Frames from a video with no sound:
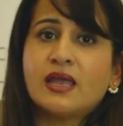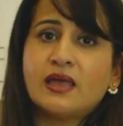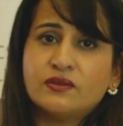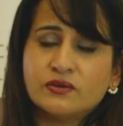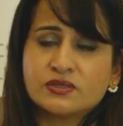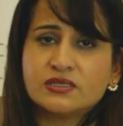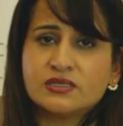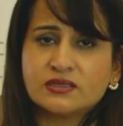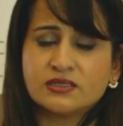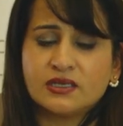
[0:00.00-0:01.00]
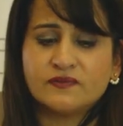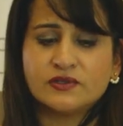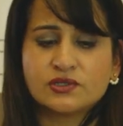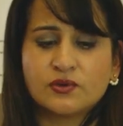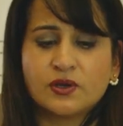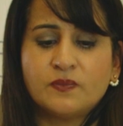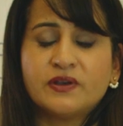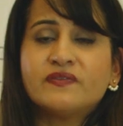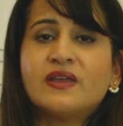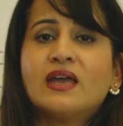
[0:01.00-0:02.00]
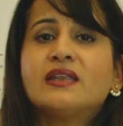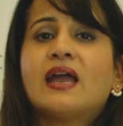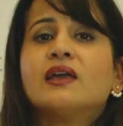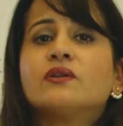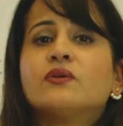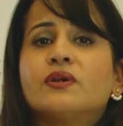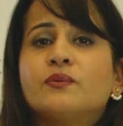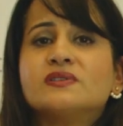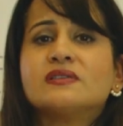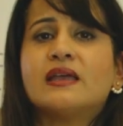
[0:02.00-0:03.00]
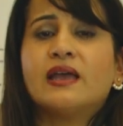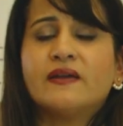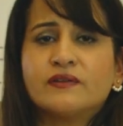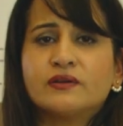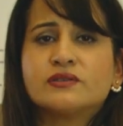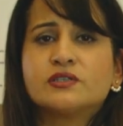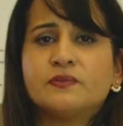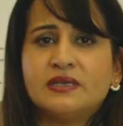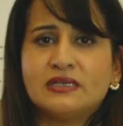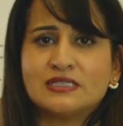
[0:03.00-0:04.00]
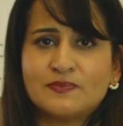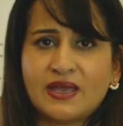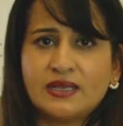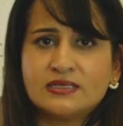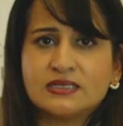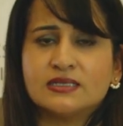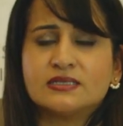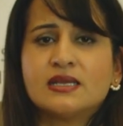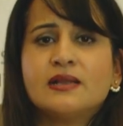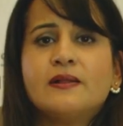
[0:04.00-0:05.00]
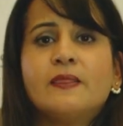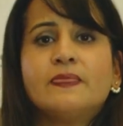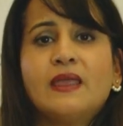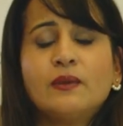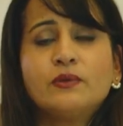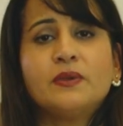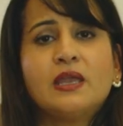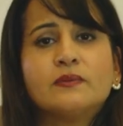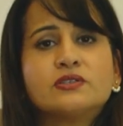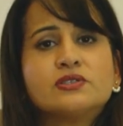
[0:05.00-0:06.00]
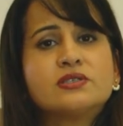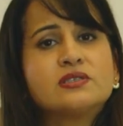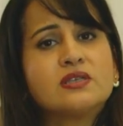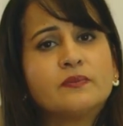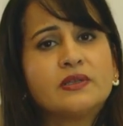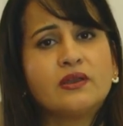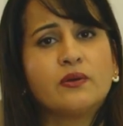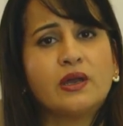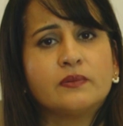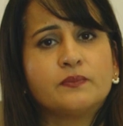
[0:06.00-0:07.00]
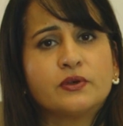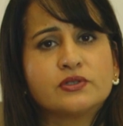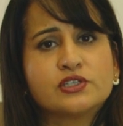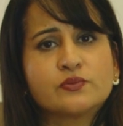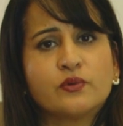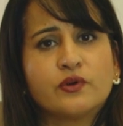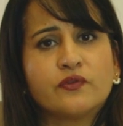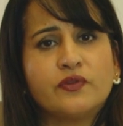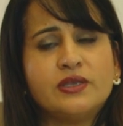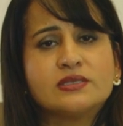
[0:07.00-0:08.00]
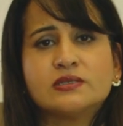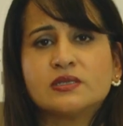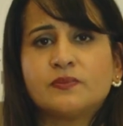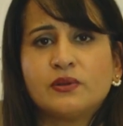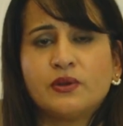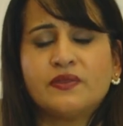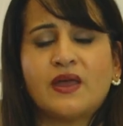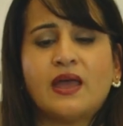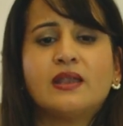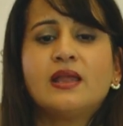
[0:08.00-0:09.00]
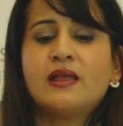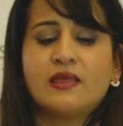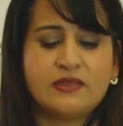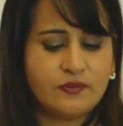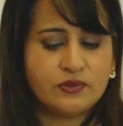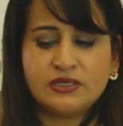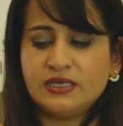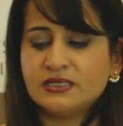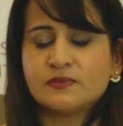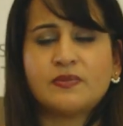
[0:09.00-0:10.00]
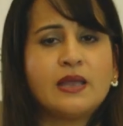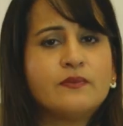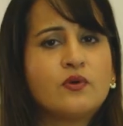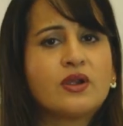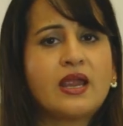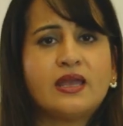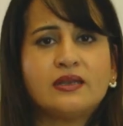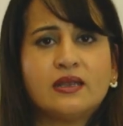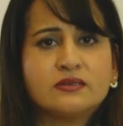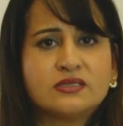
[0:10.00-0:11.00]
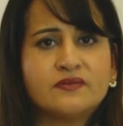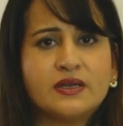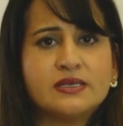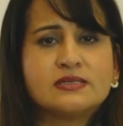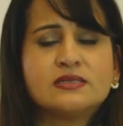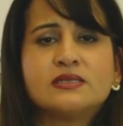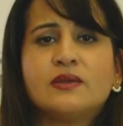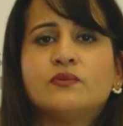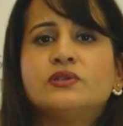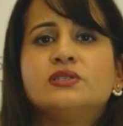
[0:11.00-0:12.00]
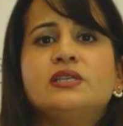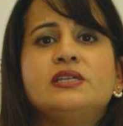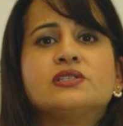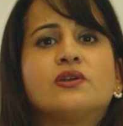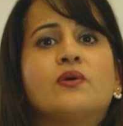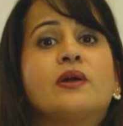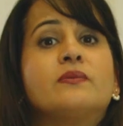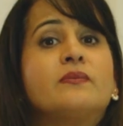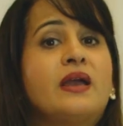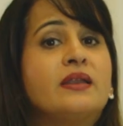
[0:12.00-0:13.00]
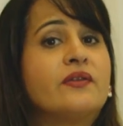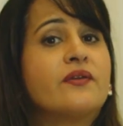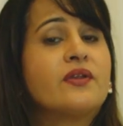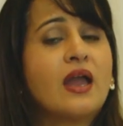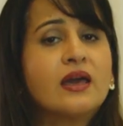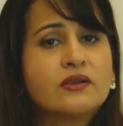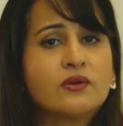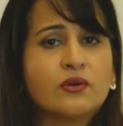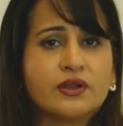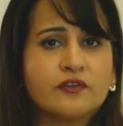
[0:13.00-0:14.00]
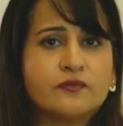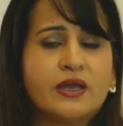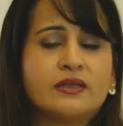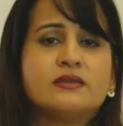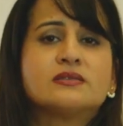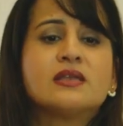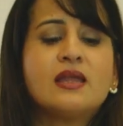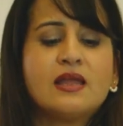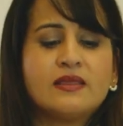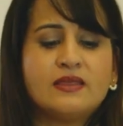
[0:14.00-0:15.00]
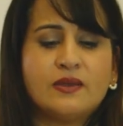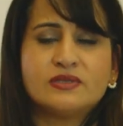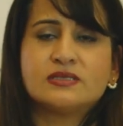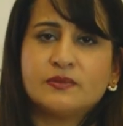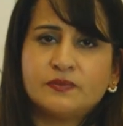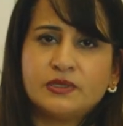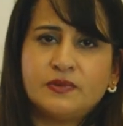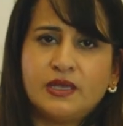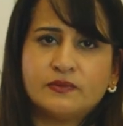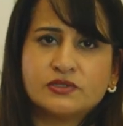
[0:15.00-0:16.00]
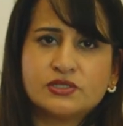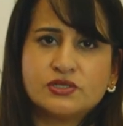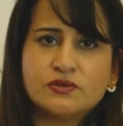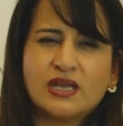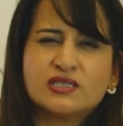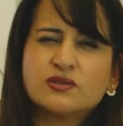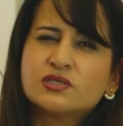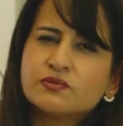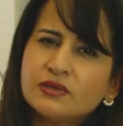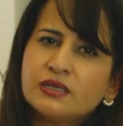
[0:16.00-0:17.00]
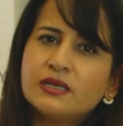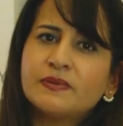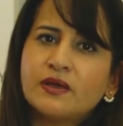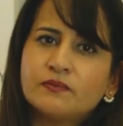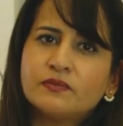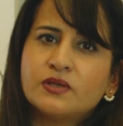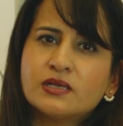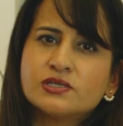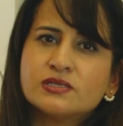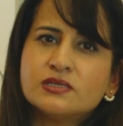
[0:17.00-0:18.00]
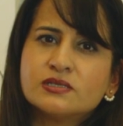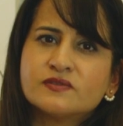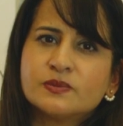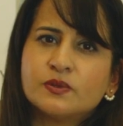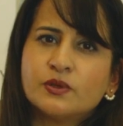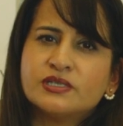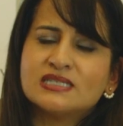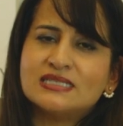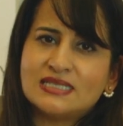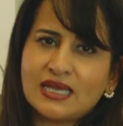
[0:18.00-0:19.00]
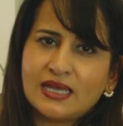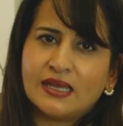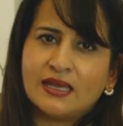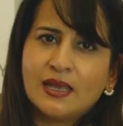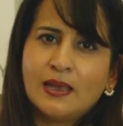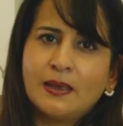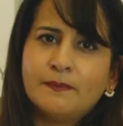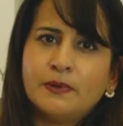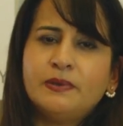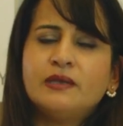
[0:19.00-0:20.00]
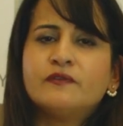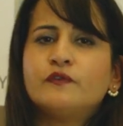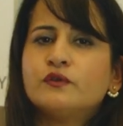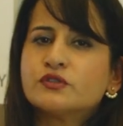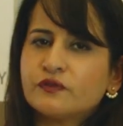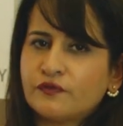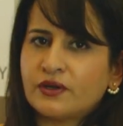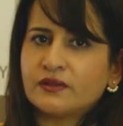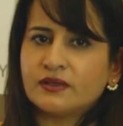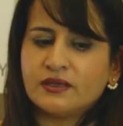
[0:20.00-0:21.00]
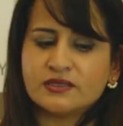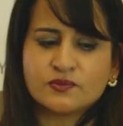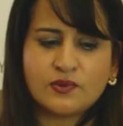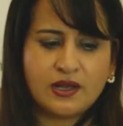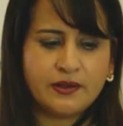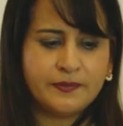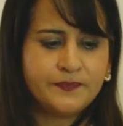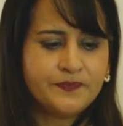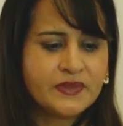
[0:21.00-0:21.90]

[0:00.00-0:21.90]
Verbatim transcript: and those conducting inventory, but if that category was ever to be expanded, they would be able to just simply go out, purchase more of these and deploy that. They wouldn't need to buy more handheld devices. They wouldn't need to go out and buy another category of buttons. They would simply be able to do that. So it's really about not just ease of deploy today, but being future friendly as well.